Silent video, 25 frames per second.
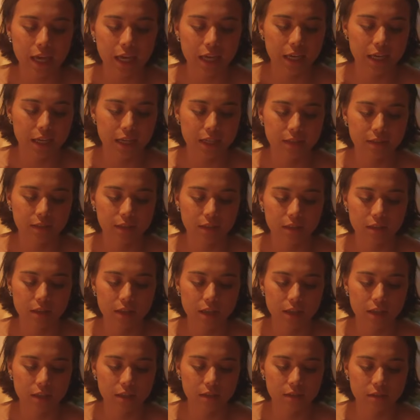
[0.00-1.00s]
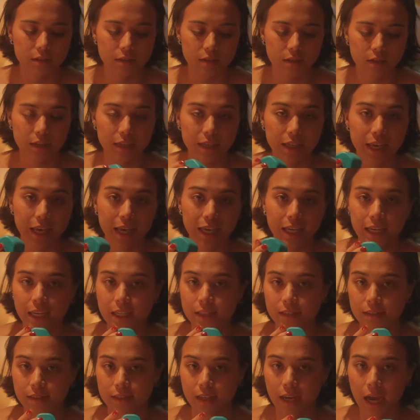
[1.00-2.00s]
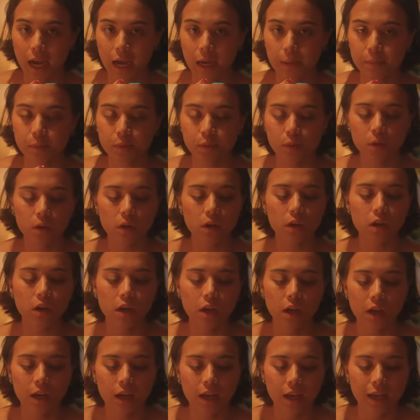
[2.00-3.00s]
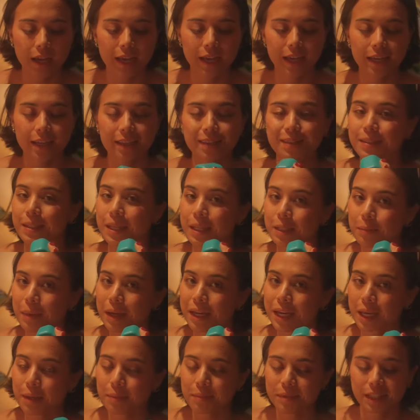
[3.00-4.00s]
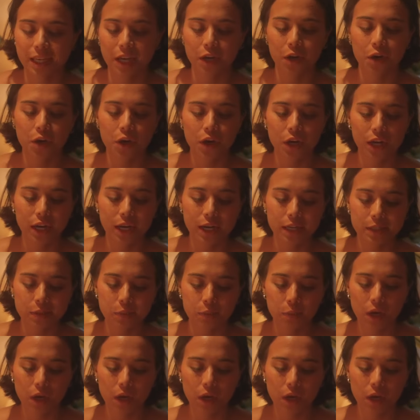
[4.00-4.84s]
is this Cadence capsule. It says my name Sarah on it as